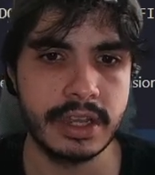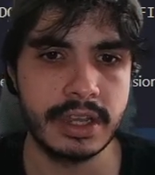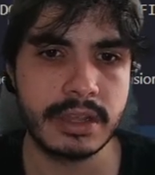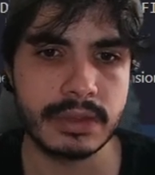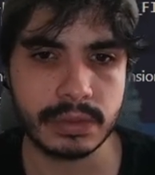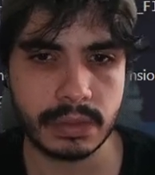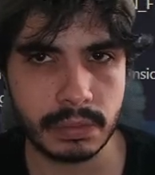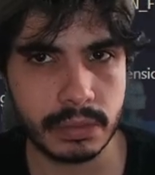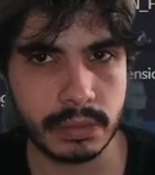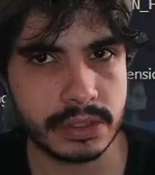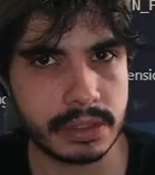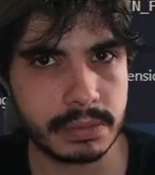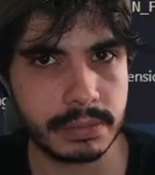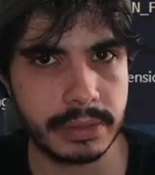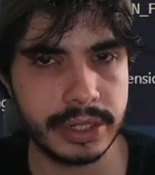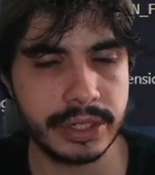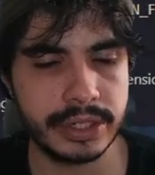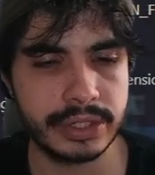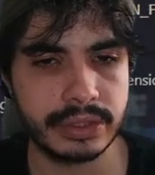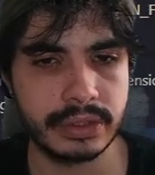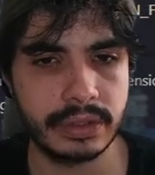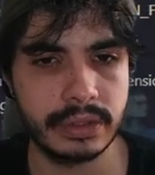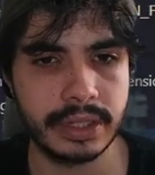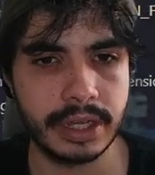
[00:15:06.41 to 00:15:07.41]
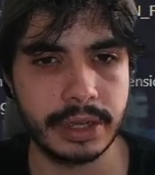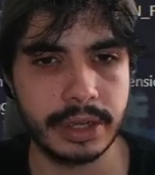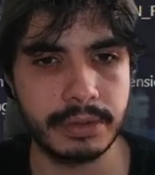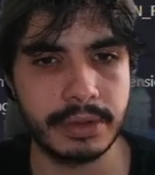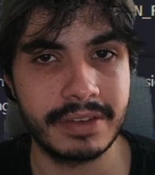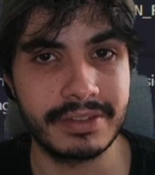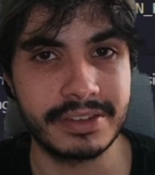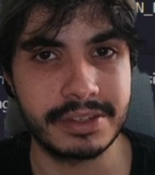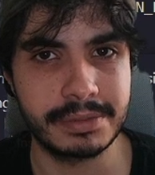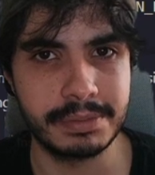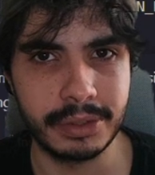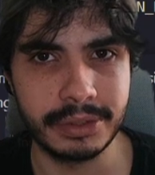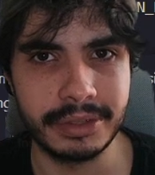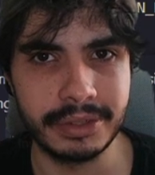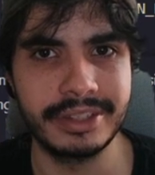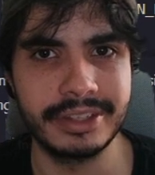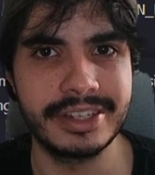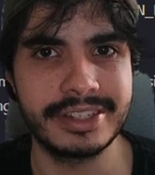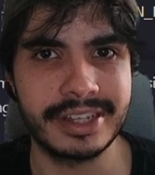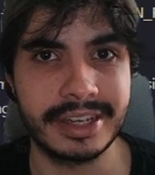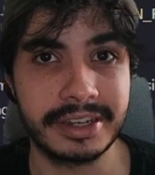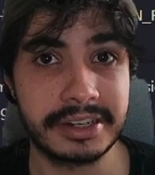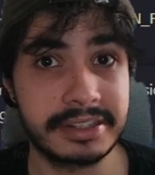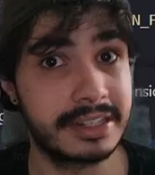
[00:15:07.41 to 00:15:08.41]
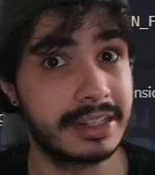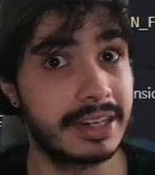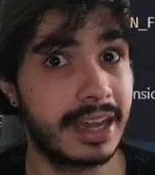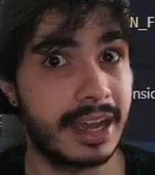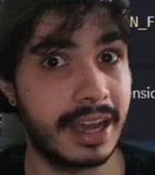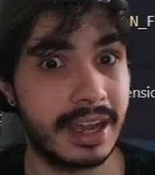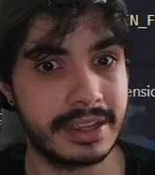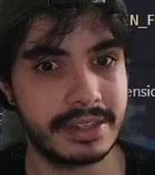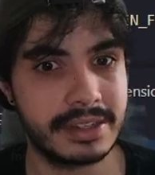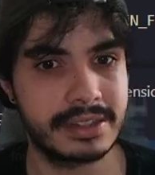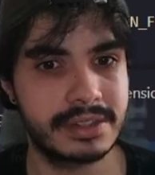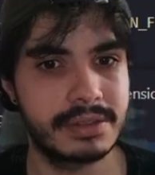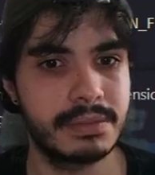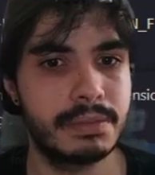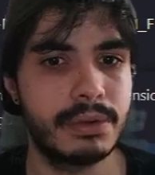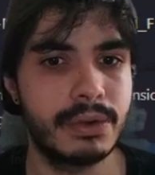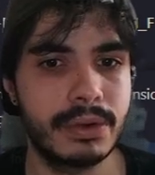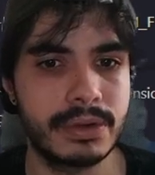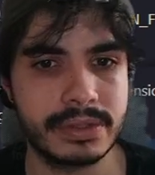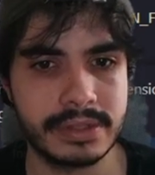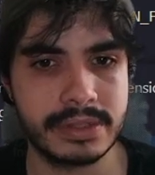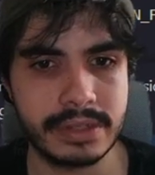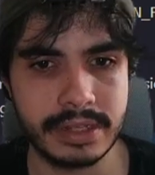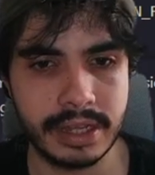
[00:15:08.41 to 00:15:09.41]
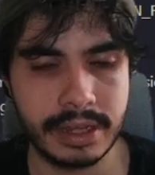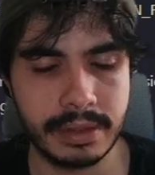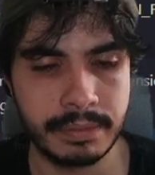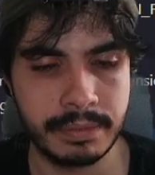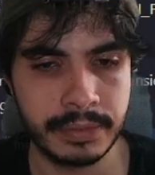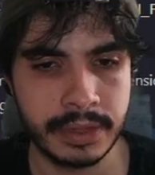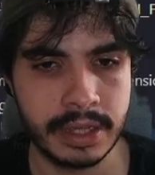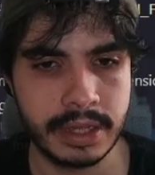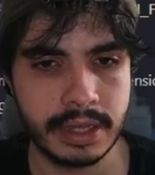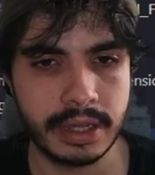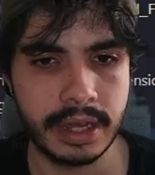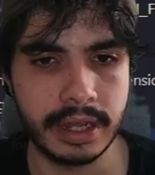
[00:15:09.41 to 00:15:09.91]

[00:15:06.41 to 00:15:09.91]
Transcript: So I want to make sure that whoever's building this actually has support to that,